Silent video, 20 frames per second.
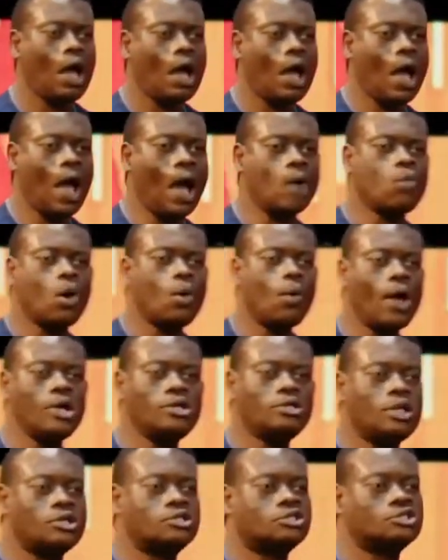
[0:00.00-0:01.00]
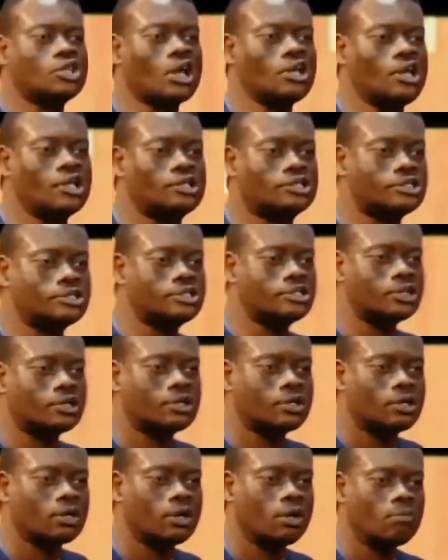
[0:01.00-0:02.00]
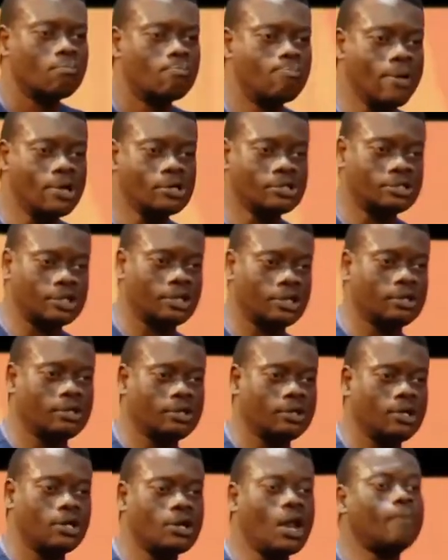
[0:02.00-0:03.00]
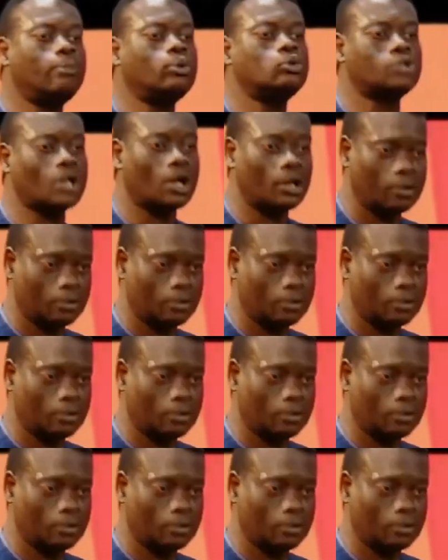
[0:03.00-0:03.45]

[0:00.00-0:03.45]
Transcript: and we were in the Senate building in Abuja.